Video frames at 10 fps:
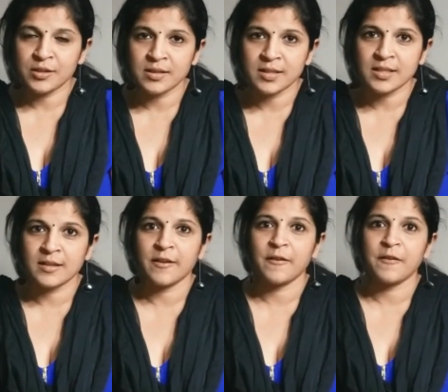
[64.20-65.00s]
wishes
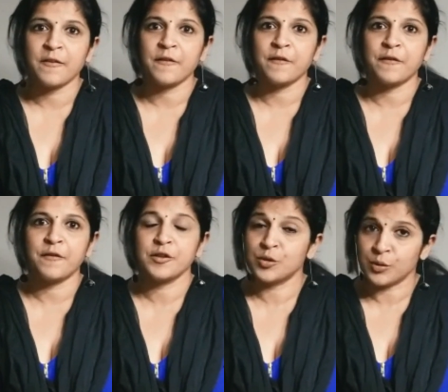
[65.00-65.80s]

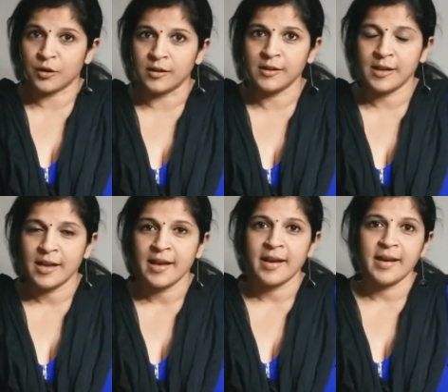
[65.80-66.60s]
to all,
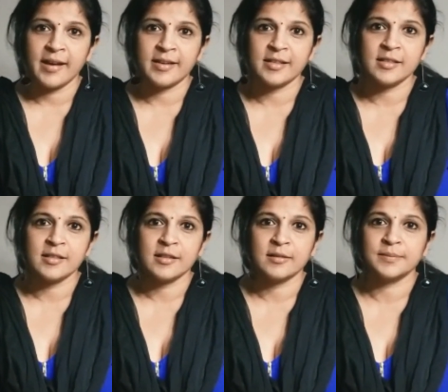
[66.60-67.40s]
and
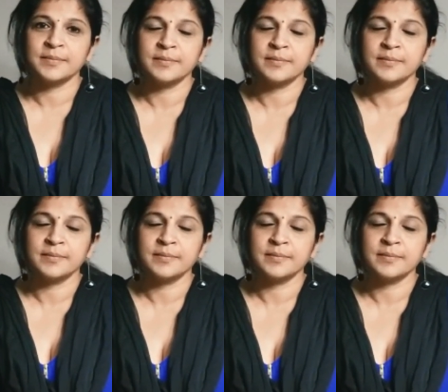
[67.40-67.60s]
um,